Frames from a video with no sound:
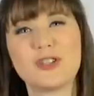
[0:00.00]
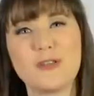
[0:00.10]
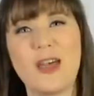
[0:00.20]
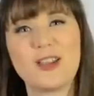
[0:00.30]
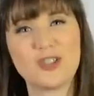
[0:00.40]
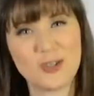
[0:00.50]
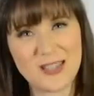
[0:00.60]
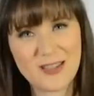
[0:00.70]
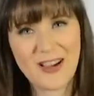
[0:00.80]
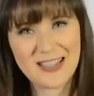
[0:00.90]
you that
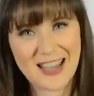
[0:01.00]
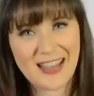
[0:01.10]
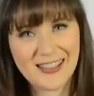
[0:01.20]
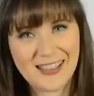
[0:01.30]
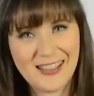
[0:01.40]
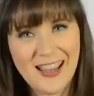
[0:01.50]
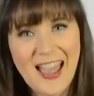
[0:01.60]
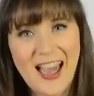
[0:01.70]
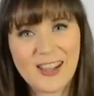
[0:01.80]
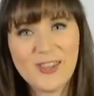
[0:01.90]
juicy vitality.
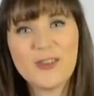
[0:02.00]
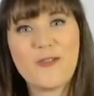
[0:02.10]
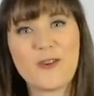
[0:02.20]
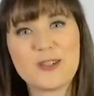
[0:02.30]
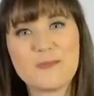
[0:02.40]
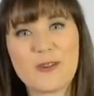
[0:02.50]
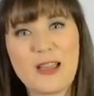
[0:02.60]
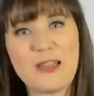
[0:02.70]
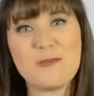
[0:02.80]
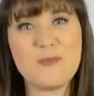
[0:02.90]
And I look forward to
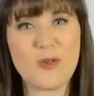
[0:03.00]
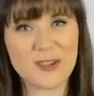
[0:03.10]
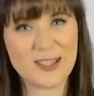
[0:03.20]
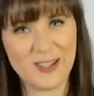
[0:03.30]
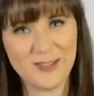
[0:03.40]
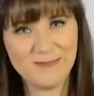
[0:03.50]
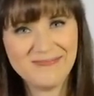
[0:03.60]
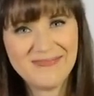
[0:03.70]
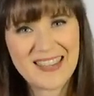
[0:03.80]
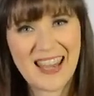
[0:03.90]
bringing you more soon.
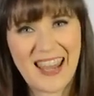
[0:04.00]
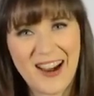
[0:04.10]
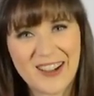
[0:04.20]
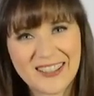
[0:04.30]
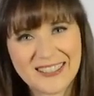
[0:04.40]
Take care.